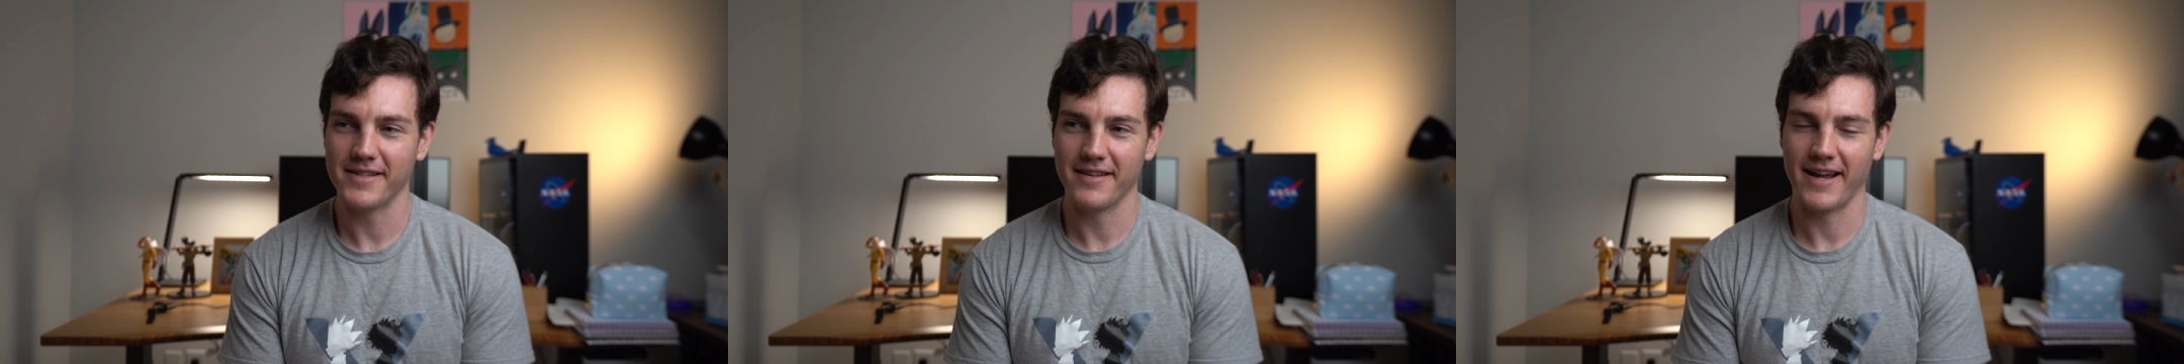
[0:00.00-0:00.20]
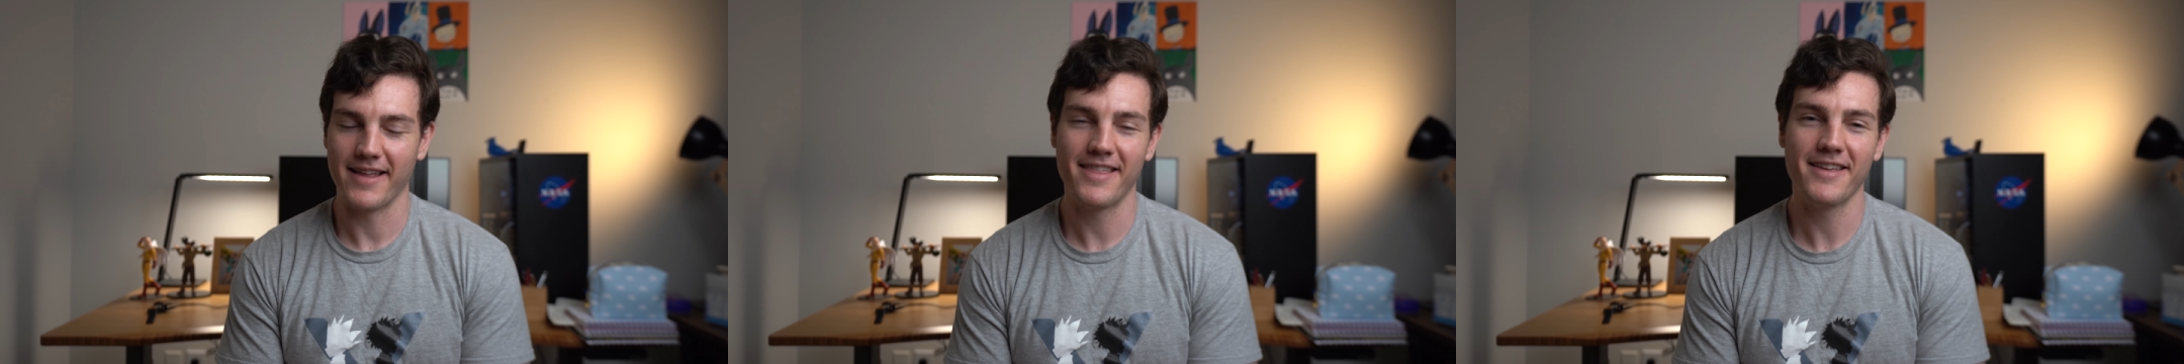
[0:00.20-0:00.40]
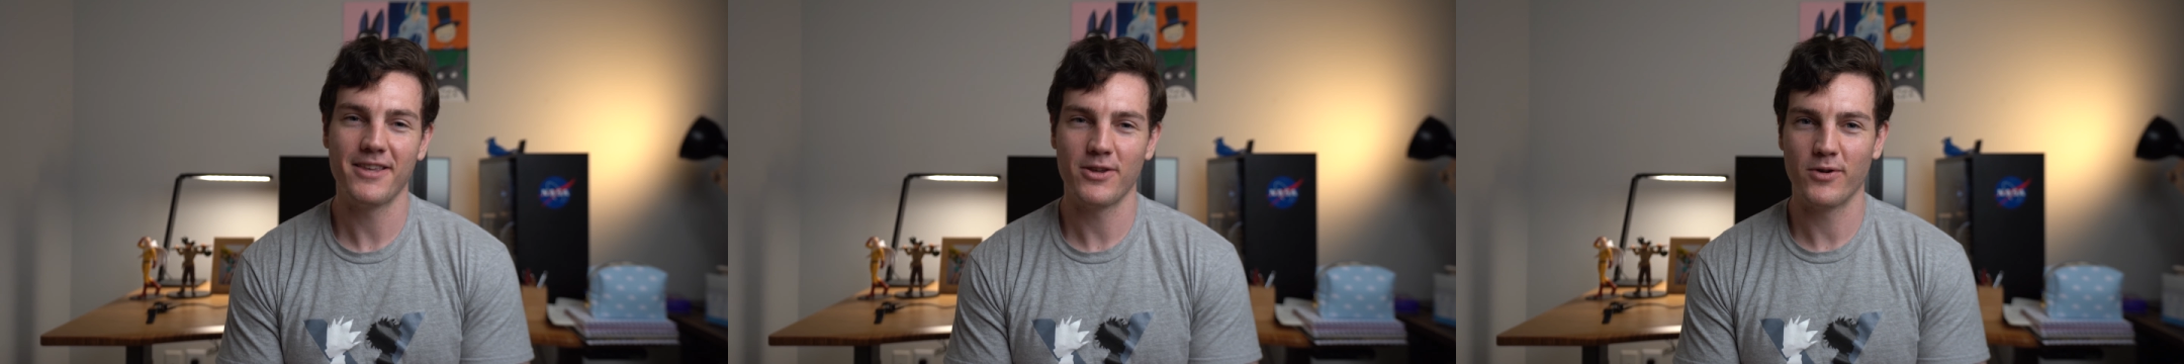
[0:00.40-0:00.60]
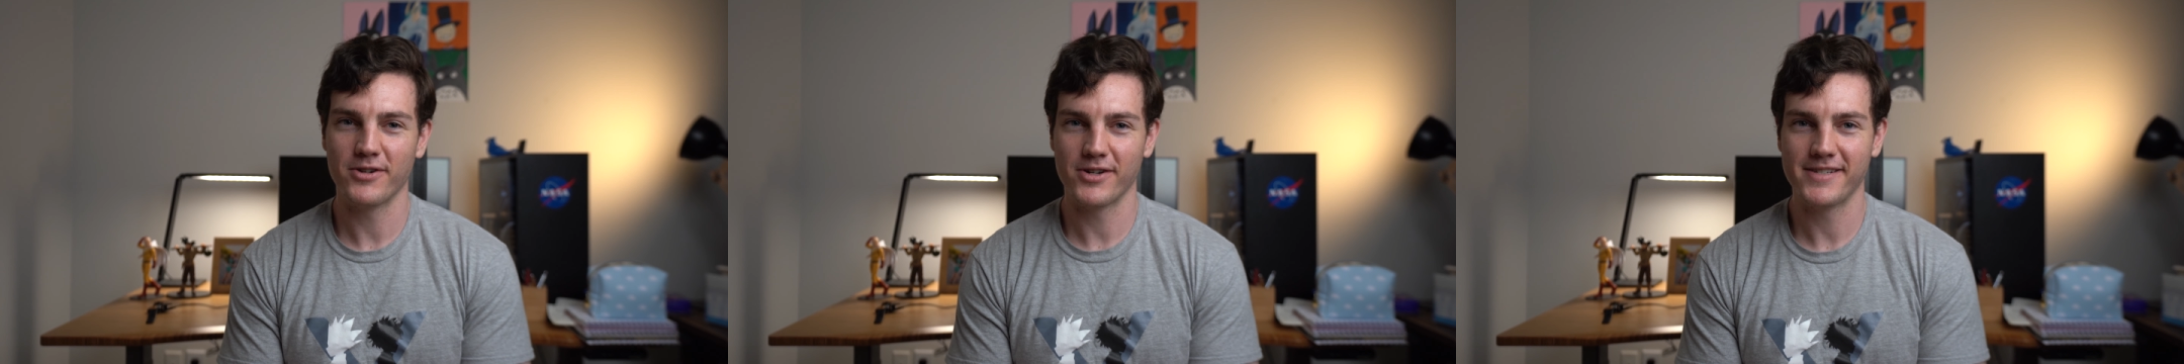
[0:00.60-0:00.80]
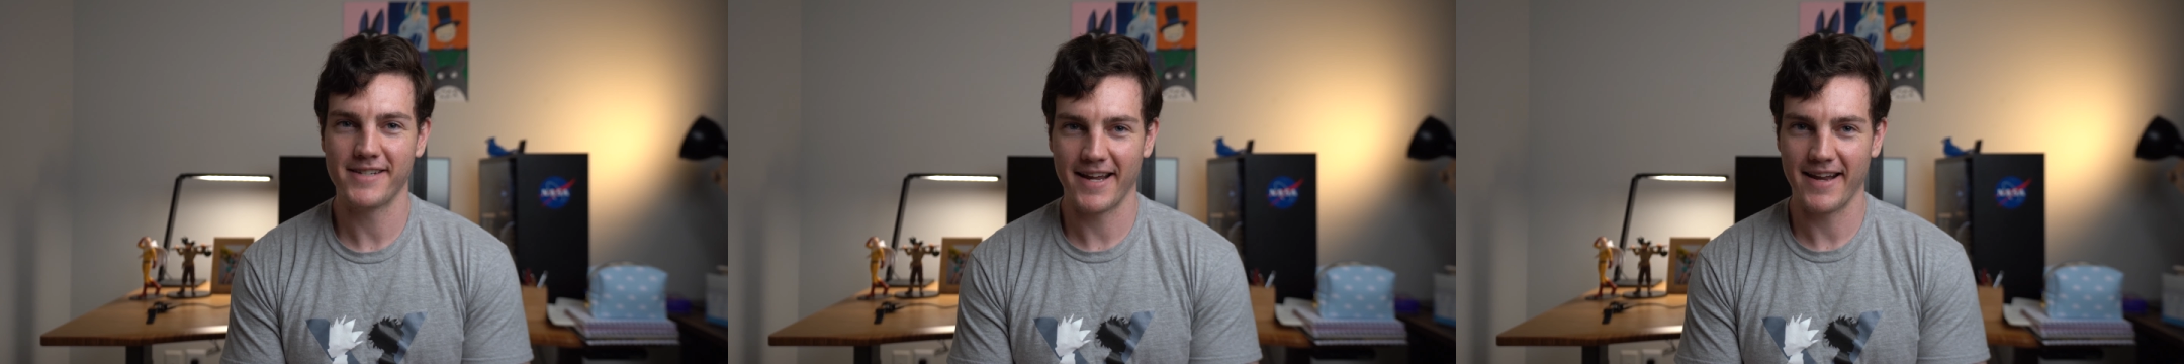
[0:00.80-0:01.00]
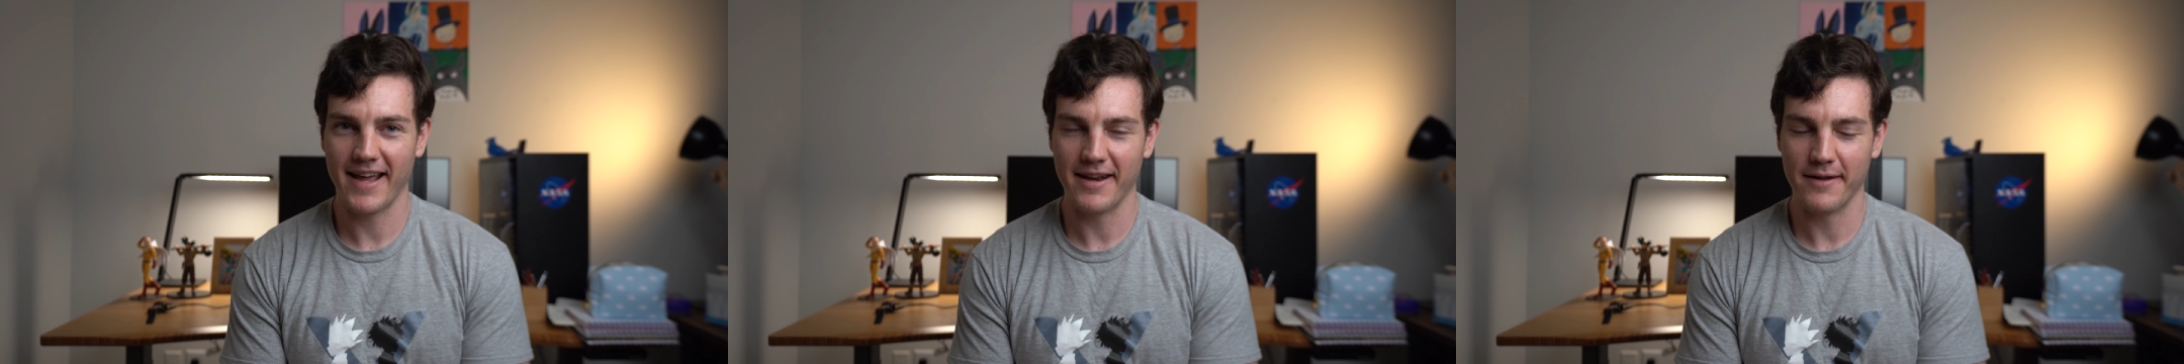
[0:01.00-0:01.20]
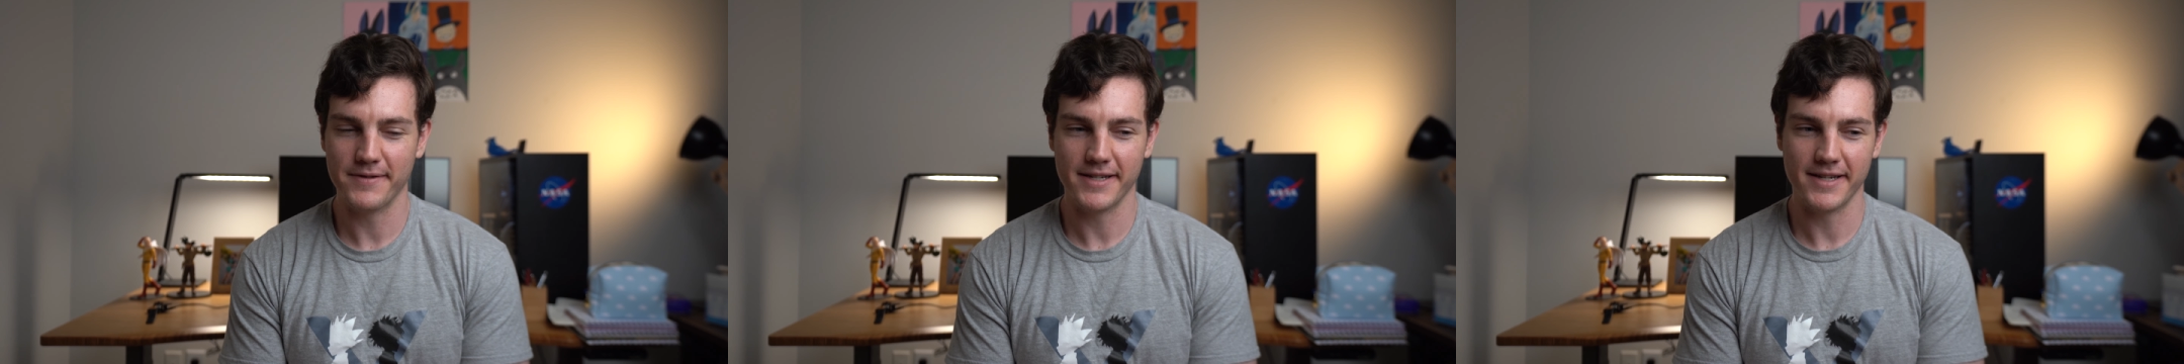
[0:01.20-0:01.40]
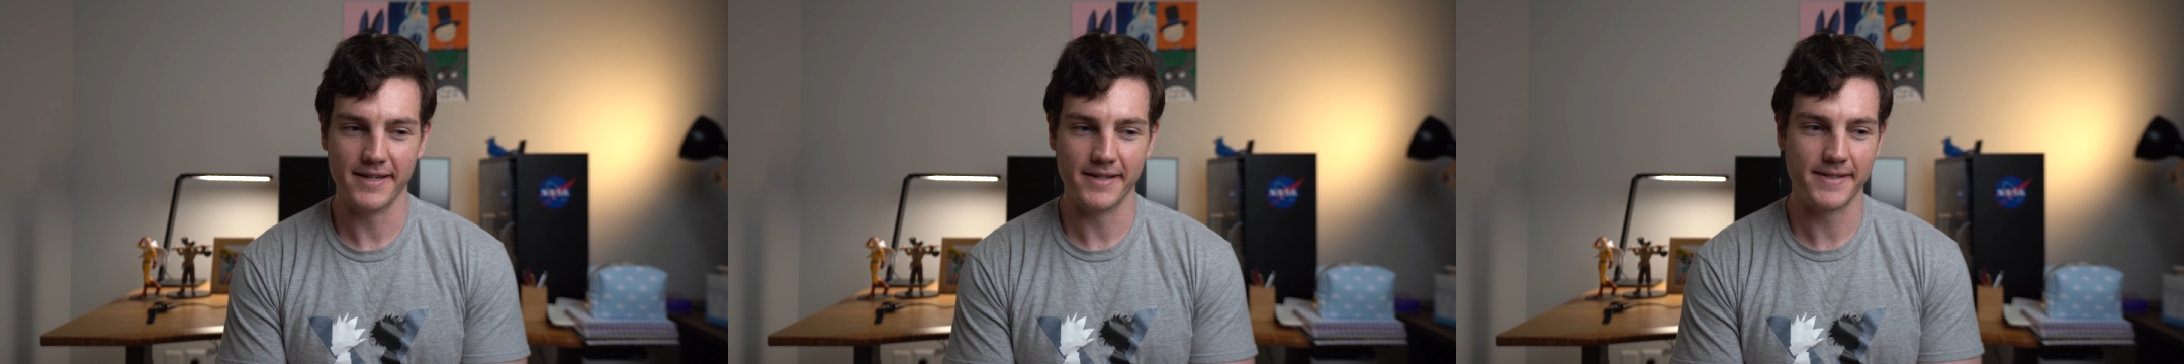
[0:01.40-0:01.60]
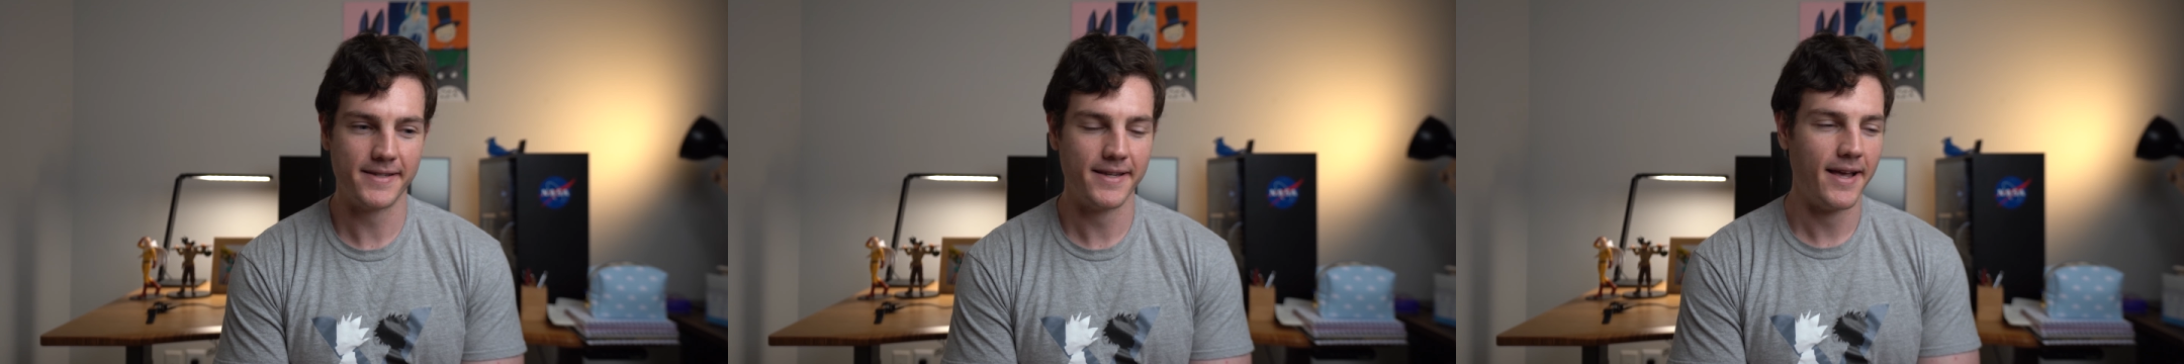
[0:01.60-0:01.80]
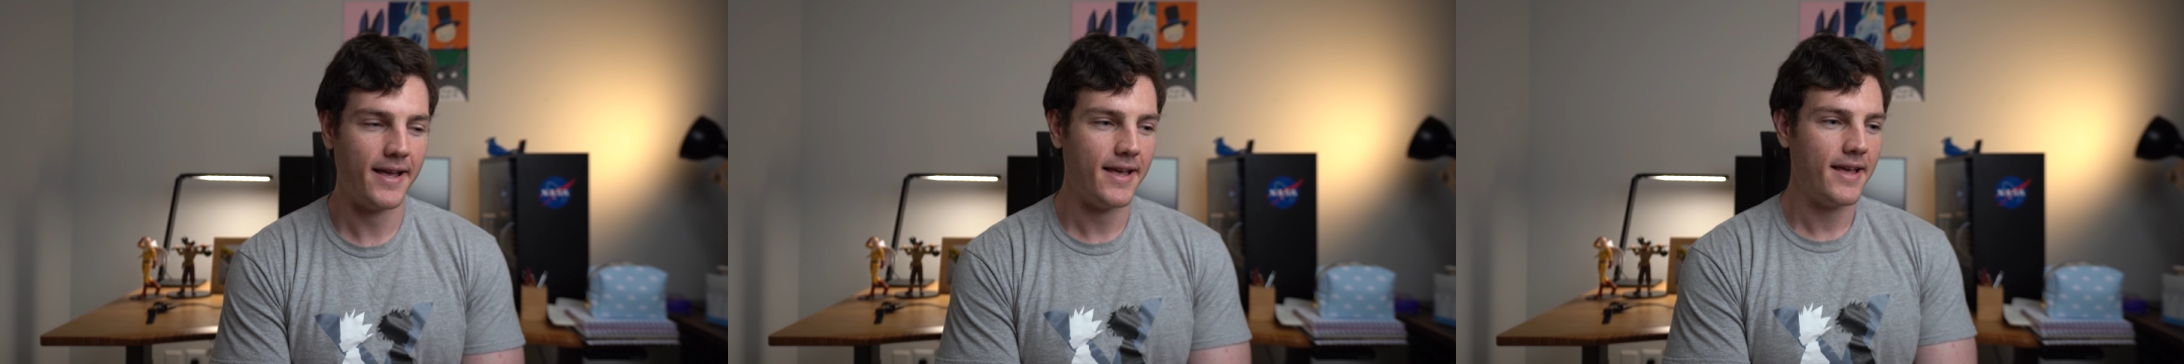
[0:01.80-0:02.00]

then I think you understand NFTs.